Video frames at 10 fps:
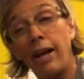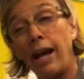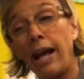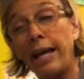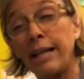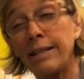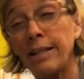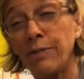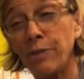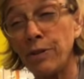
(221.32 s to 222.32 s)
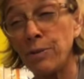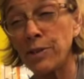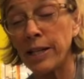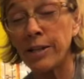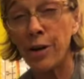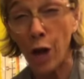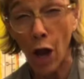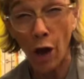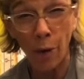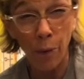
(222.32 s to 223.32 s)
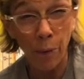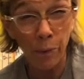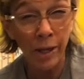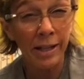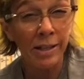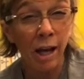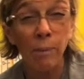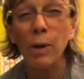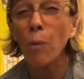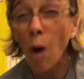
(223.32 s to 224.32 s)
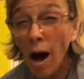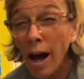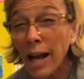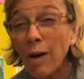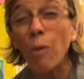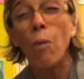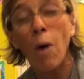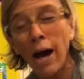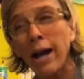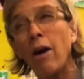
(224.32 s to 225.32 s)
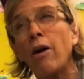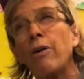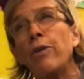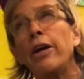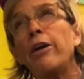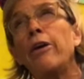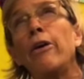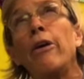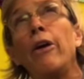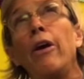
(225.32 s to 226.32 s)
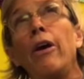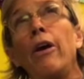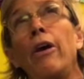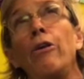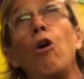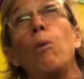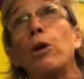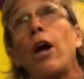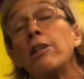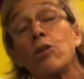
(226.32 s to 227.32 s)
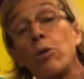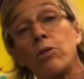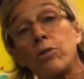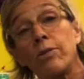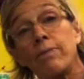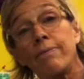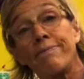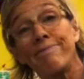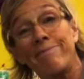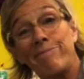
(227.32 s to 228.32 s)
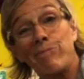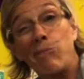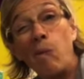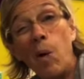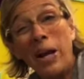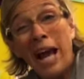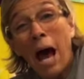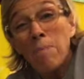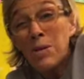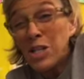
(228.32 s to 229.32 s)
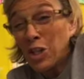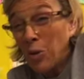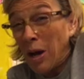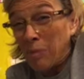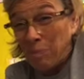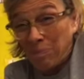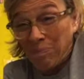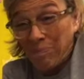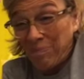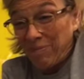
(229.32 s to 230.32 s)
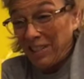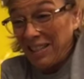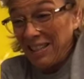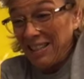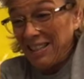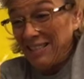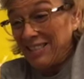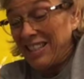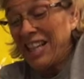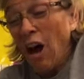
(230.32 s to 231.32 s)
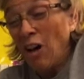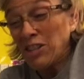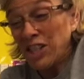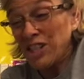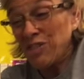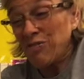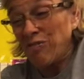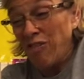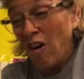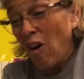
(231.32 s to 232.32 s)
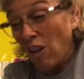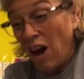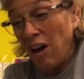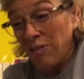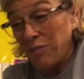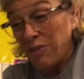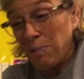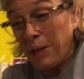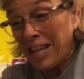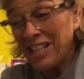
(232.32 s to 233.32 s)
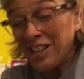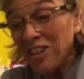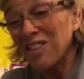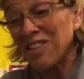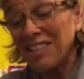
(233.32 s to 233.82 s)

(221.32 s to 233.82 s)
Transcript: And if you said no, then tell me why are there no more dinosaurs? What happened to them? Did they all just fall off the planet Earth?